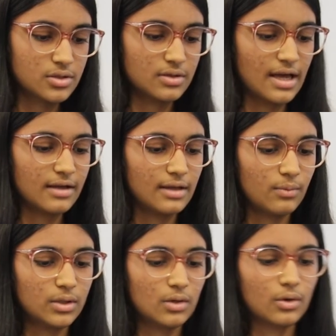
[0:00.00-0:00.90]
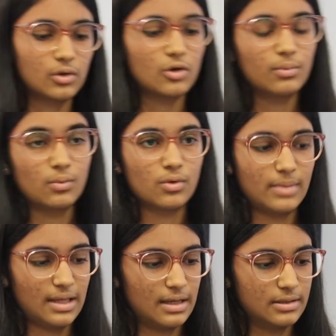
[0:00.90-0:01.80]
So now that we know what global
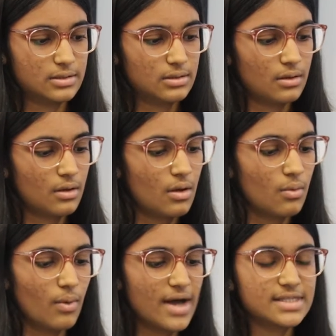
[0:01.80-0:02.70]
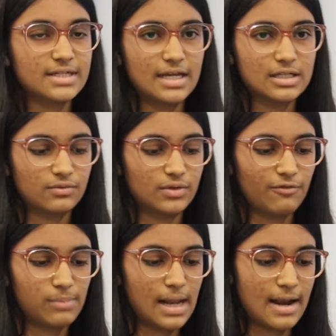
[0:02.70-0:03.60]
warming is, why is it dangerous for
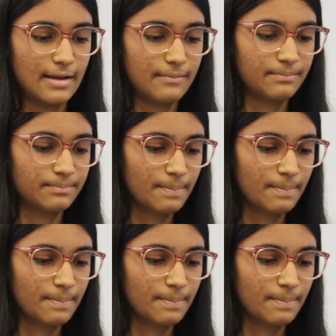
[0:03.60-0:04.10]
the planet?